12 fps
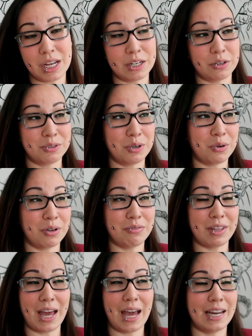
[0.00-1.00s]
I don't know
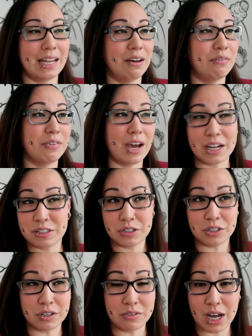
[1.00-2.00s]
if that had a factor of